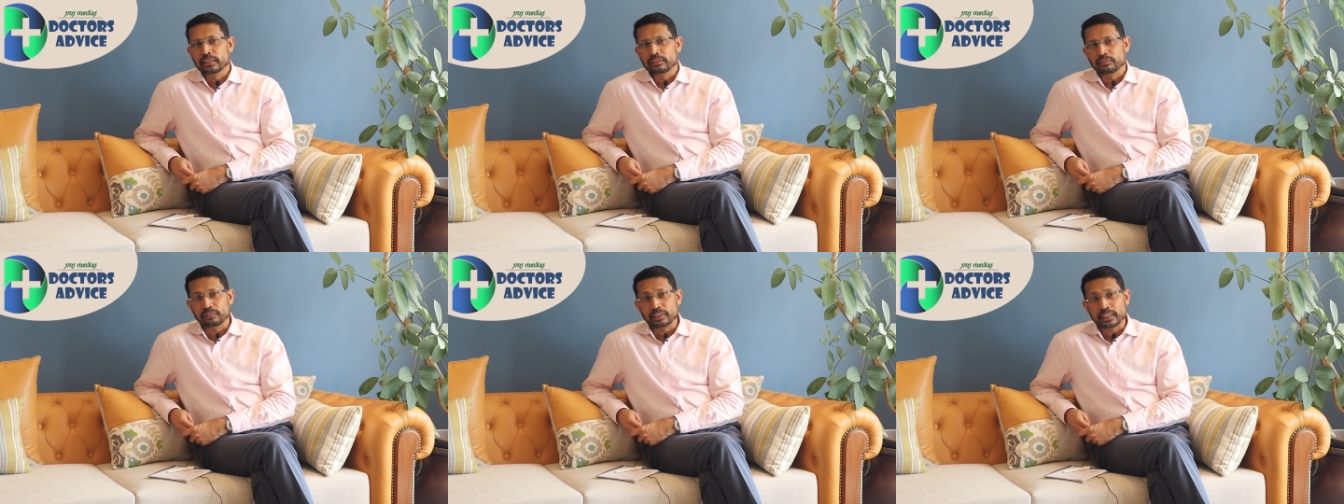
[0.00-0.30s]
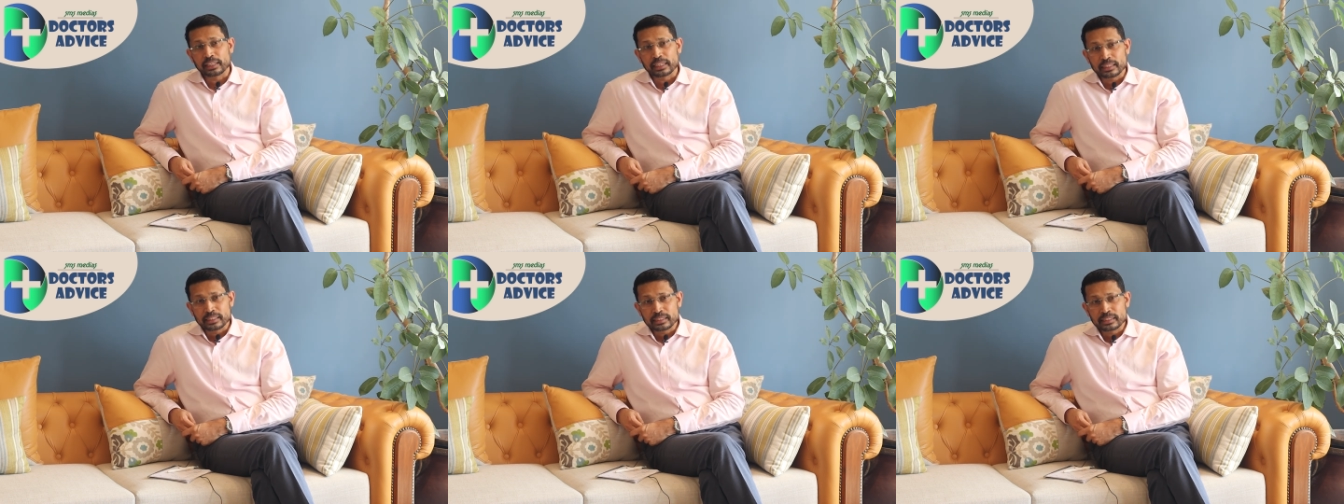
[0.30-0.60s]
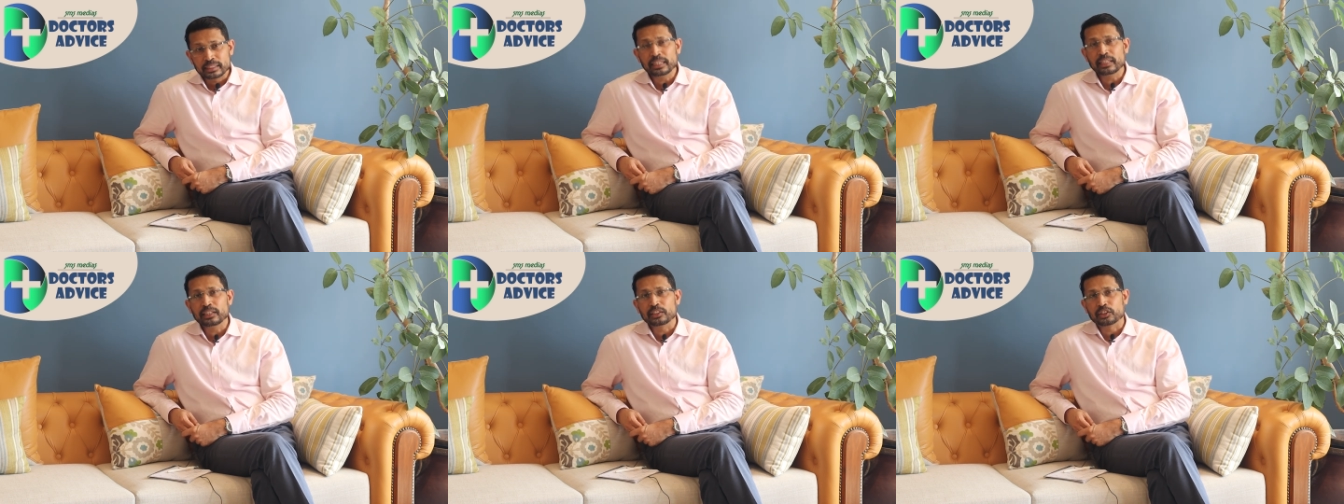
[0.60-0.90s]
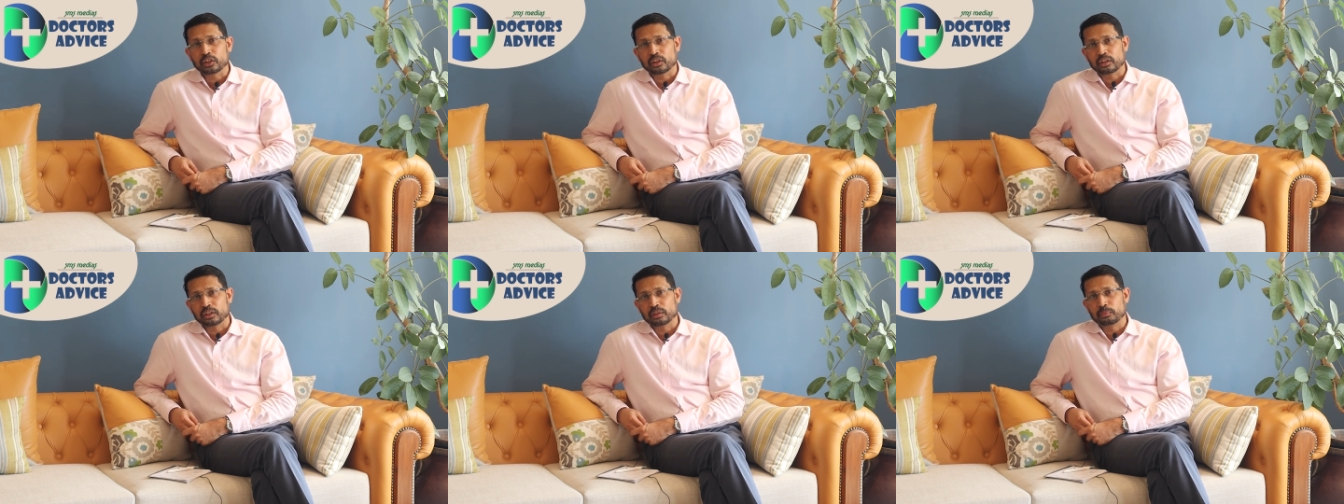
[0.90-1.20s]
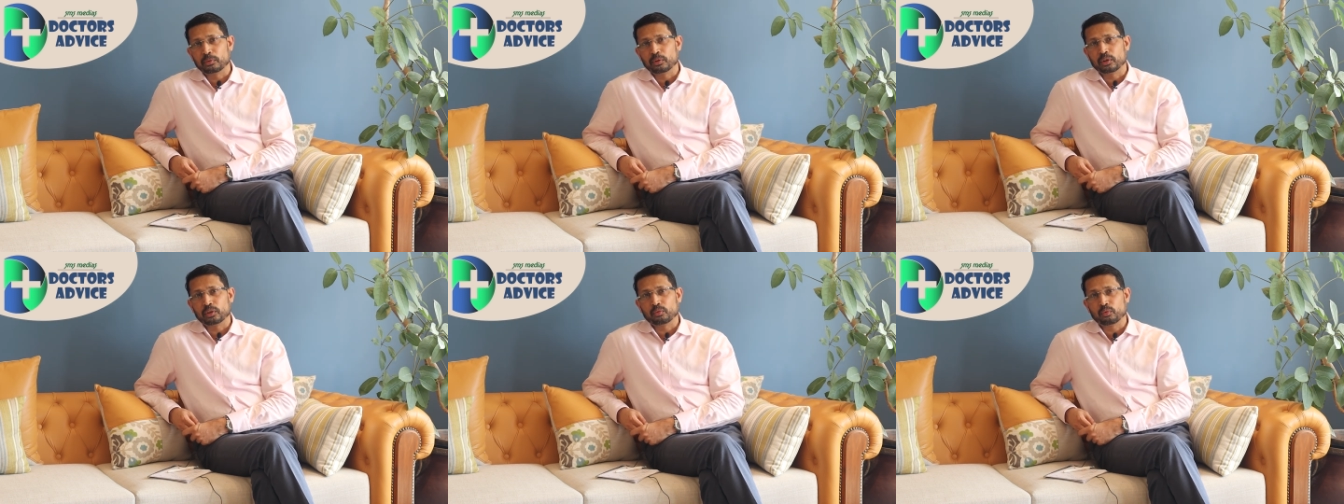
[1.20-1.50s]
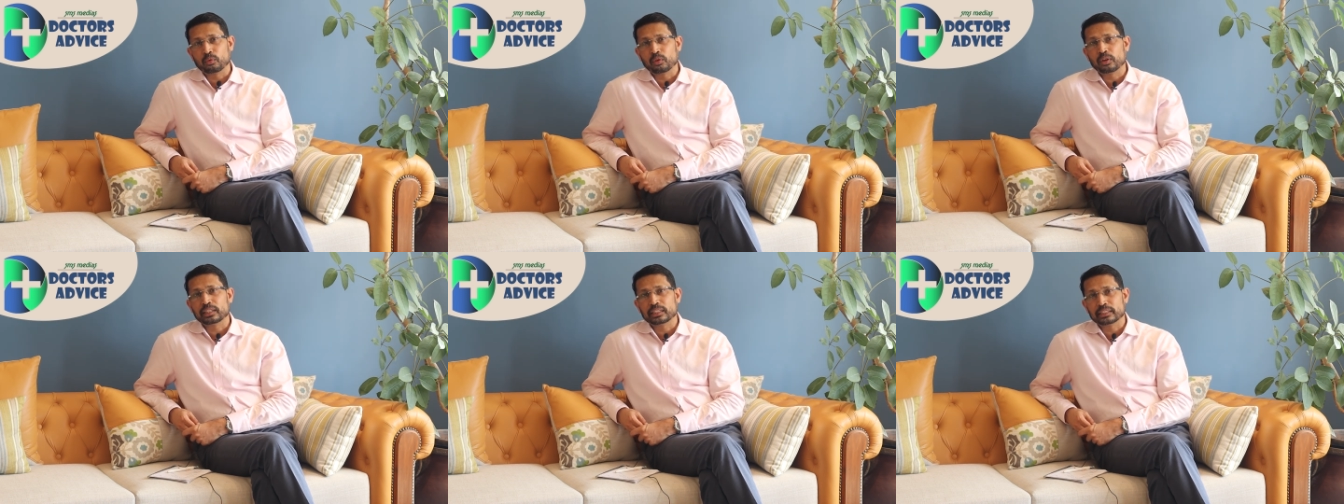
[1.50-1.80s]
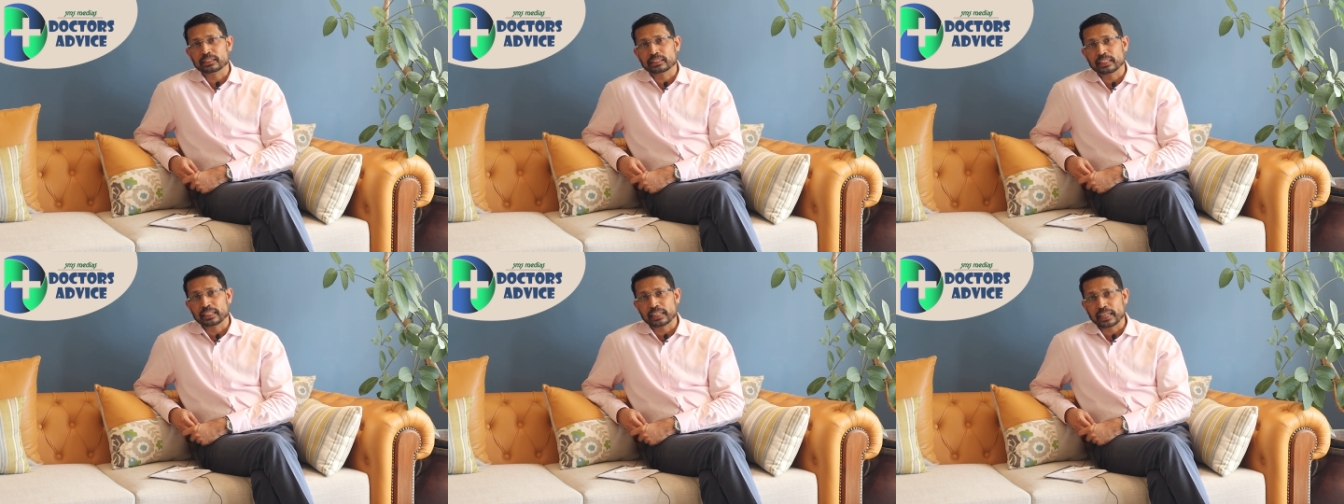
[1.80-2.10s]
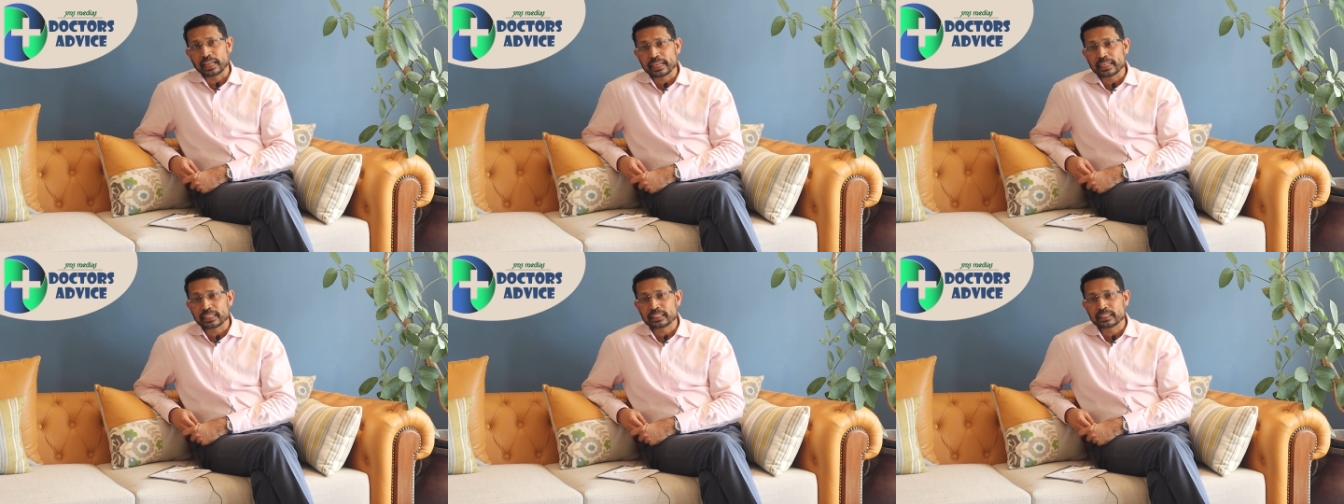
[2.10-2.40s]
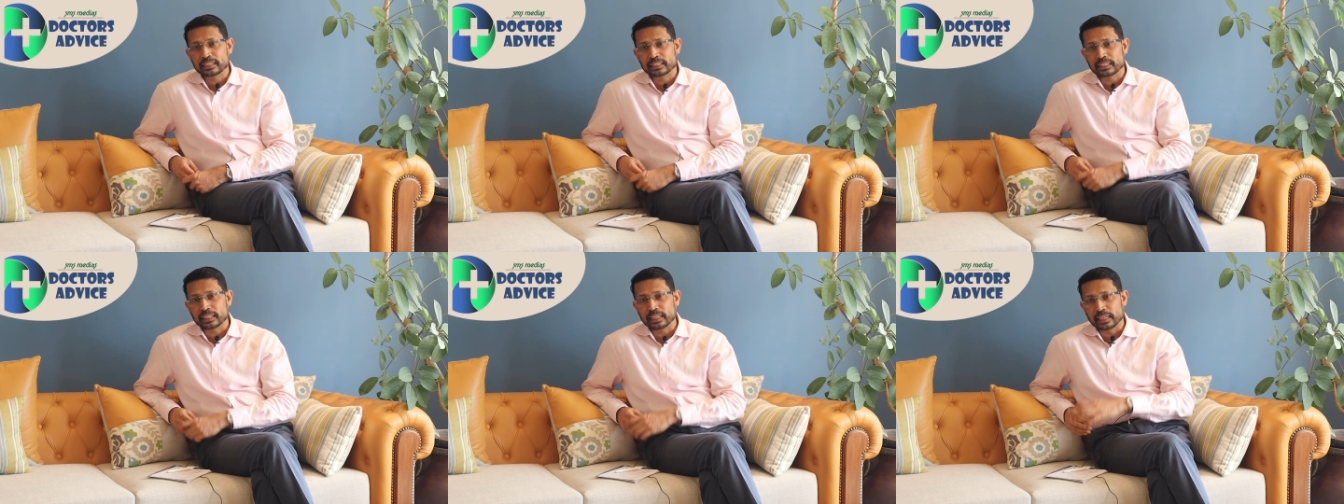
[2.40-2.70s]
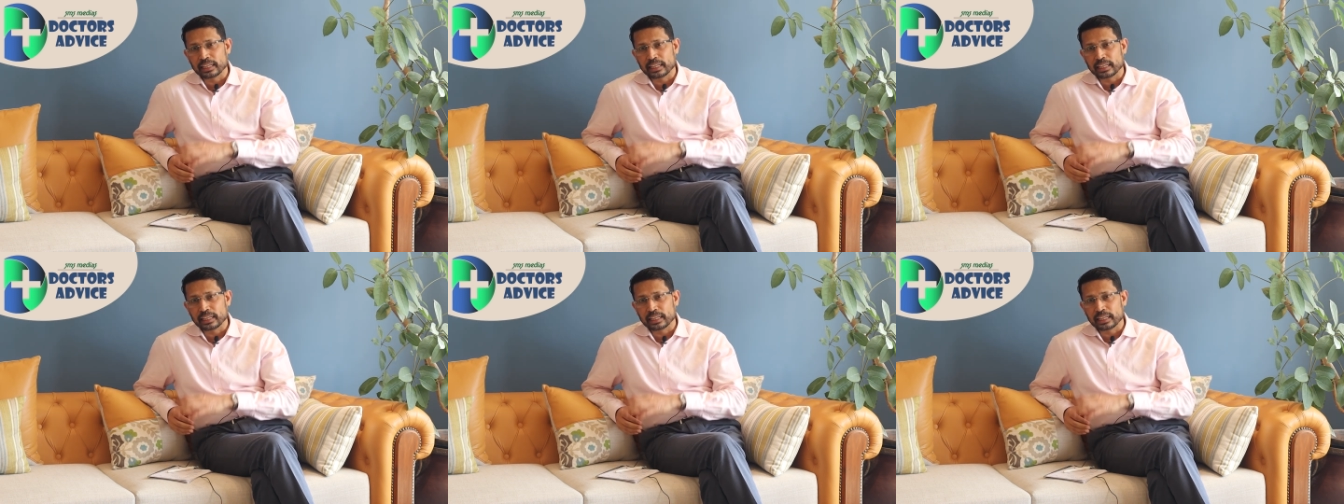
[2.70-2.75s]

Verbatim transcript: We can still talk about what is the right